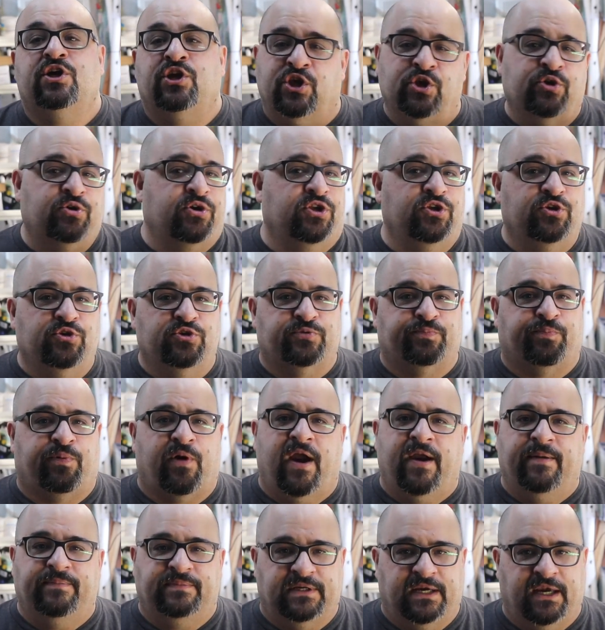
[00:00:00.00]
you can use
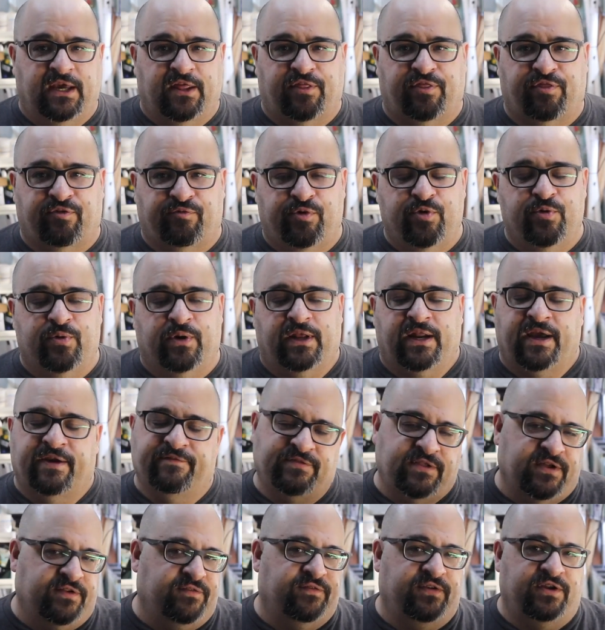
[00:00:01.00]
prime to get through it.
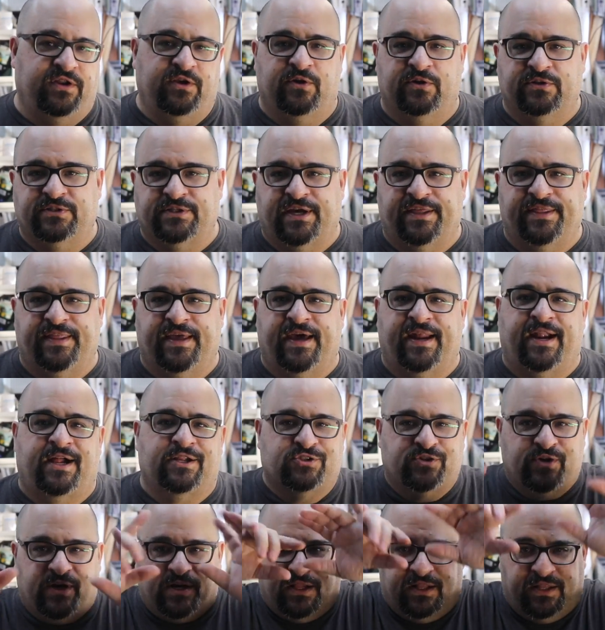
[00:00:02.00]
I've done videos on that. I'll
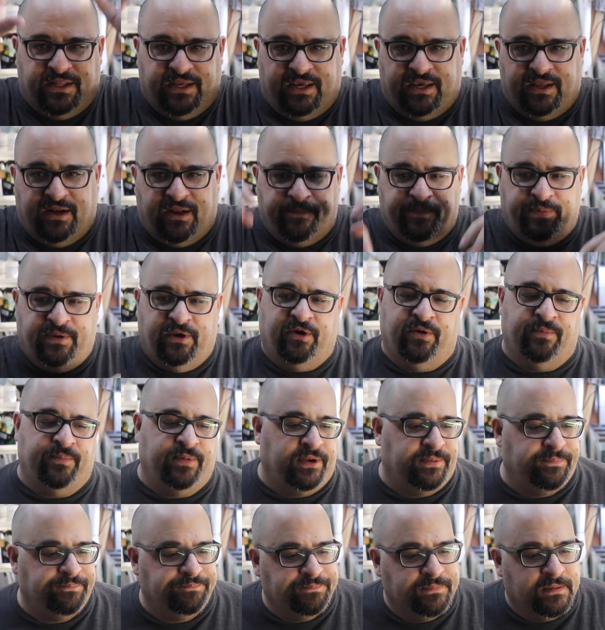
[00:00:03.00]
try to link it up here,
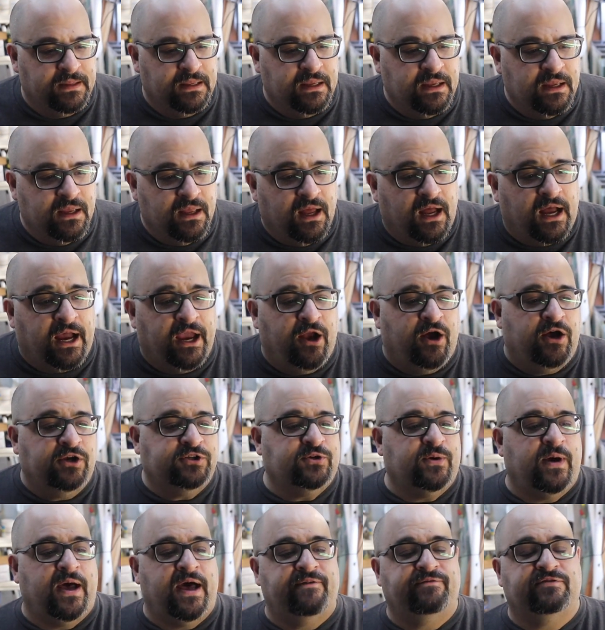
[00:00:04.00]
but. I
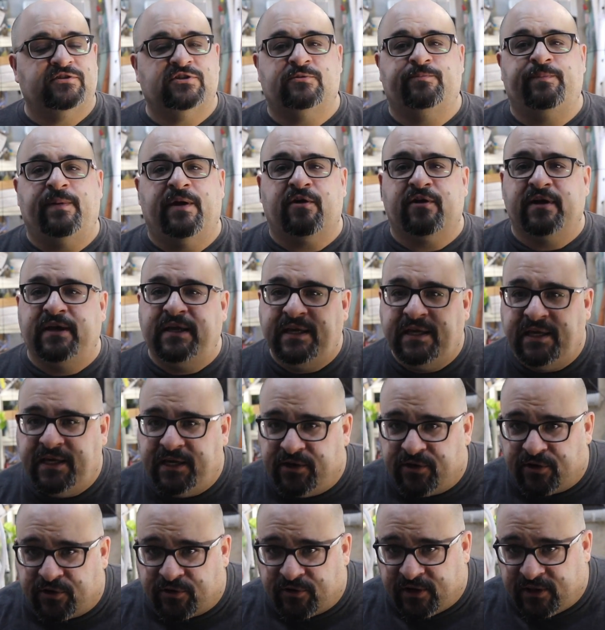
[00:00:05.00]
also have a spare
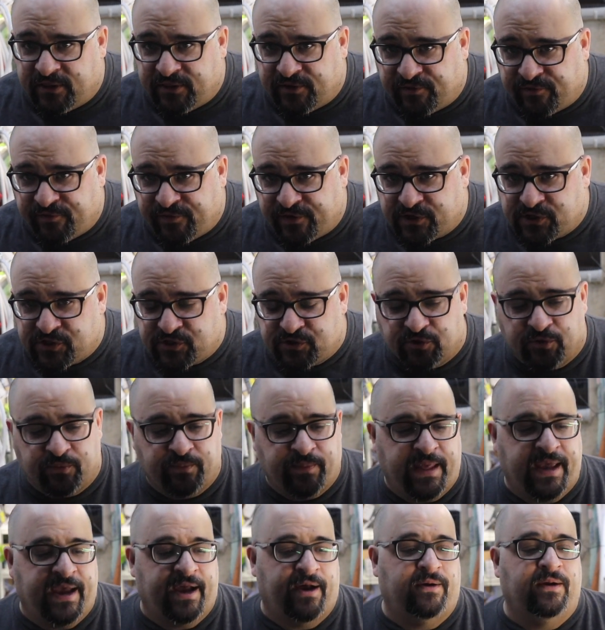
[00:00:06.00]
heater in the fish room.
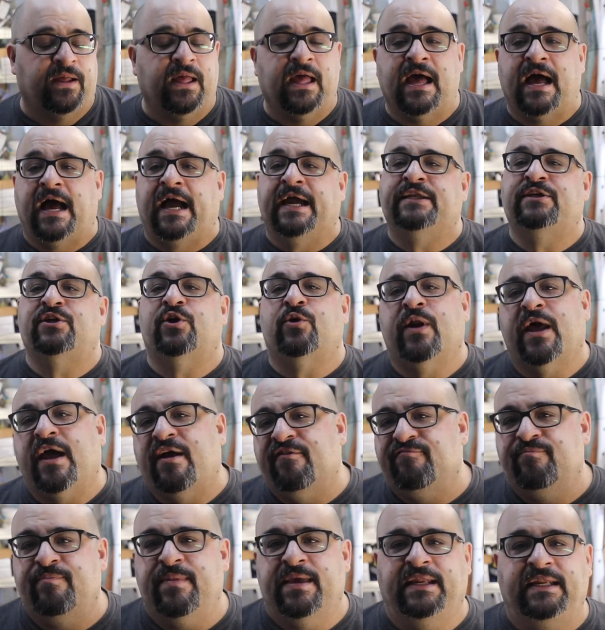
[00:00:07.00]
Now, I don't
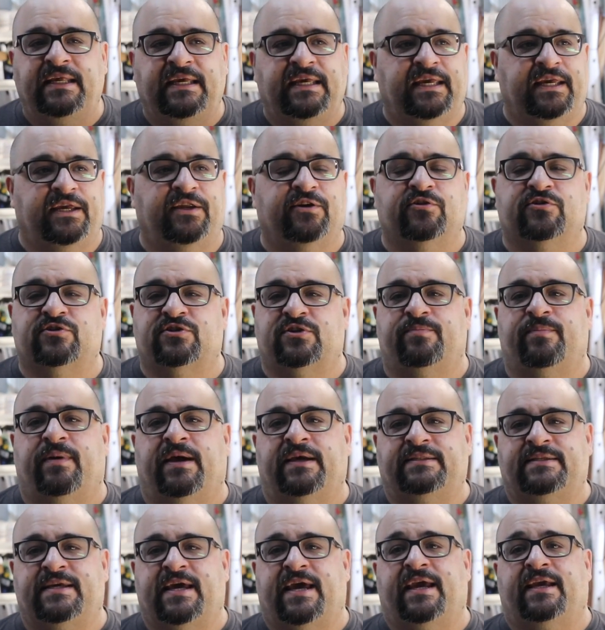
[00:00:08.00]
have many heaters in
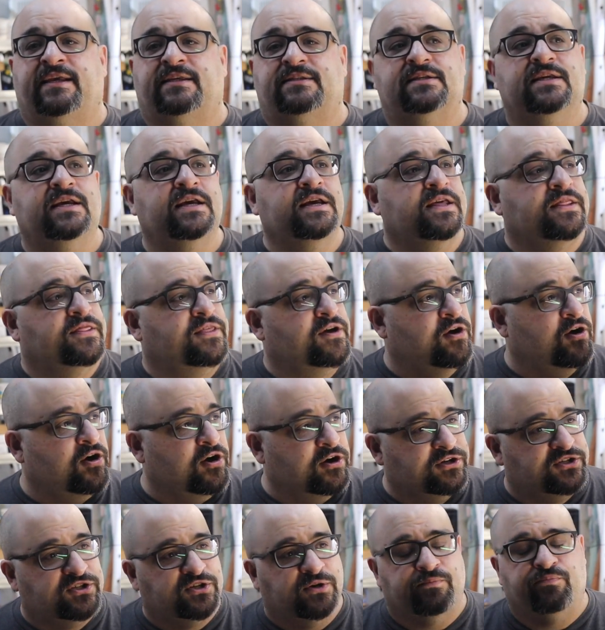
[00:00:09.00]
my tanks. There
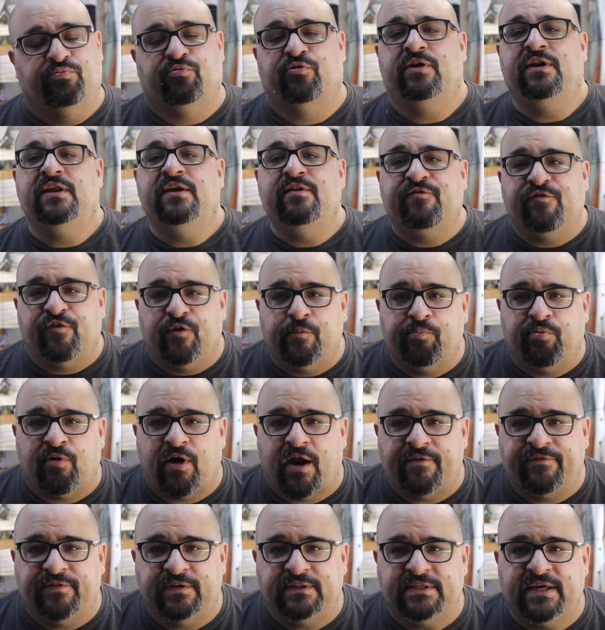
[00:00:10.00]
are some breeding for
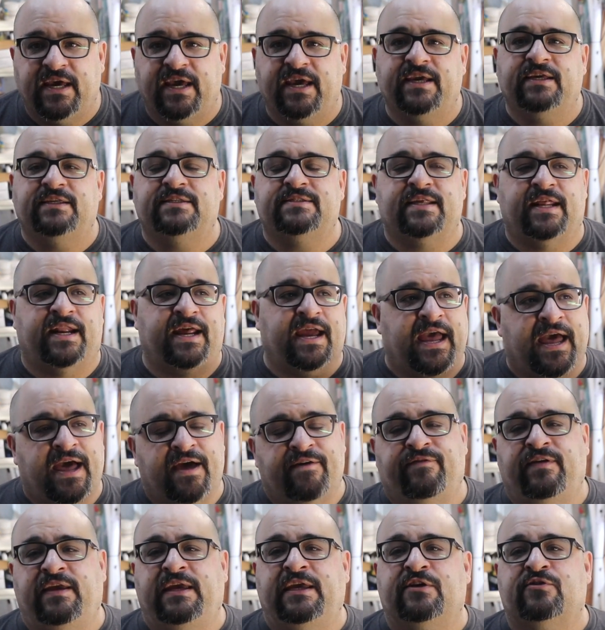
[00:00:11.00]
profit tanks that I
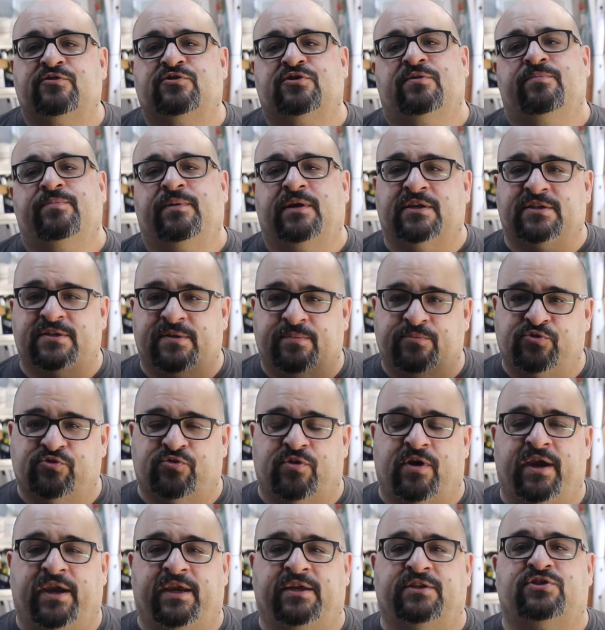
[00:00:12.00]
have heaters in because I'm
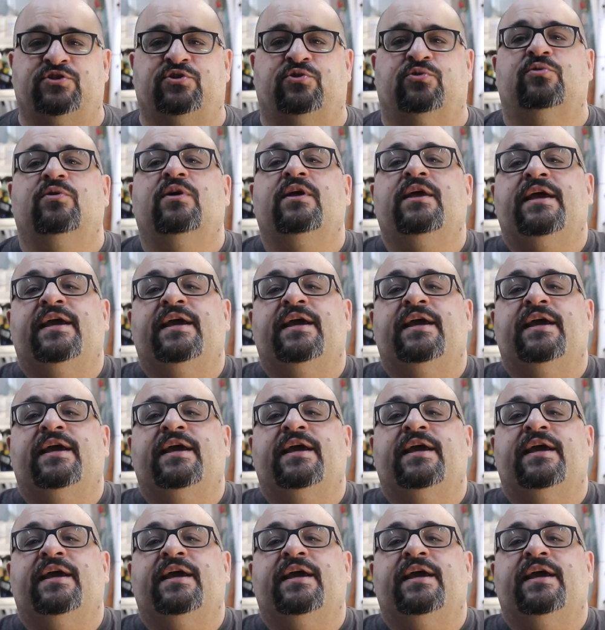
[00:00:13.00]
trying to